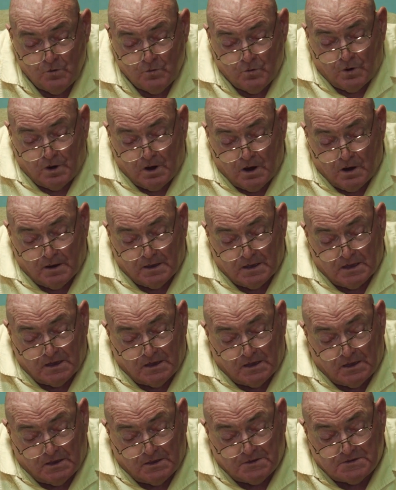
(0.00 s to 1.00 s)
where
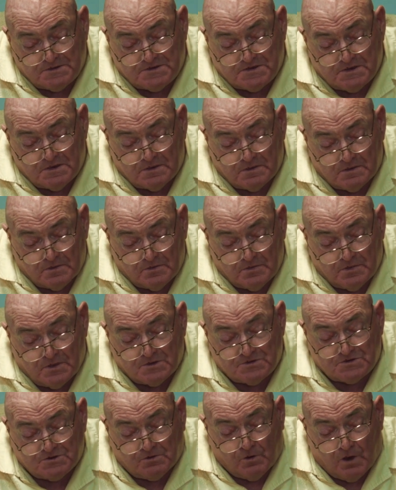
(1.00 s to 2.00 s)
is
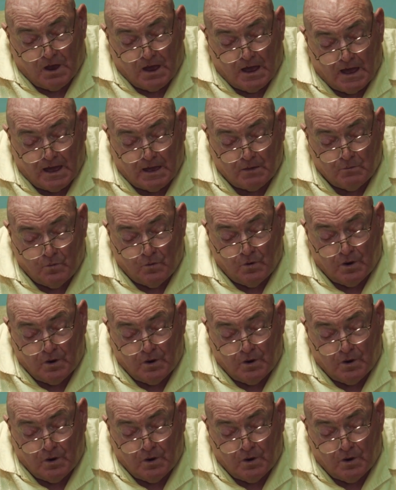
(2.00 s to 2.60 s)
the scribe?